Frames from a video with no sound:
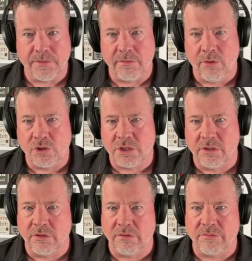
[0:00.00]

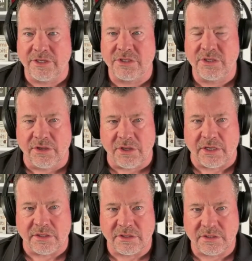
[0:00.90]
Emotional
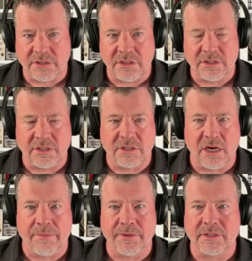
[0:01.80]
resilience is the
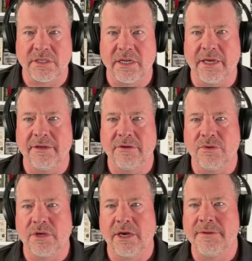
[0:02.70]
topic today.
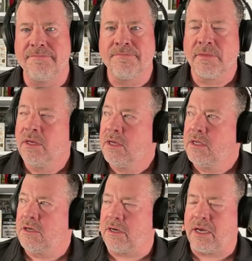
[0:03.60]
Okay.
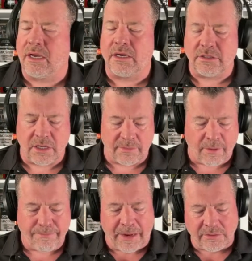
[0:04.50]
Going to talk
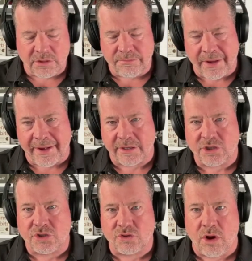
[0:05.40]
about bouncing back
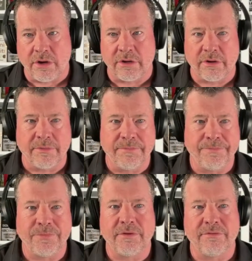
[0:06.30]
stronger
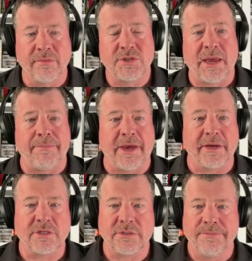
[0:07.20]
from
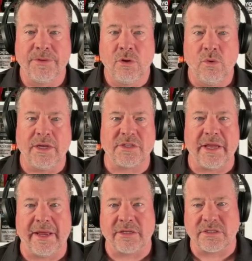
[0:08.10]
setbacks. Who hasn't
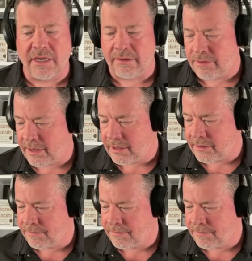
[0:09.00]
had a setback?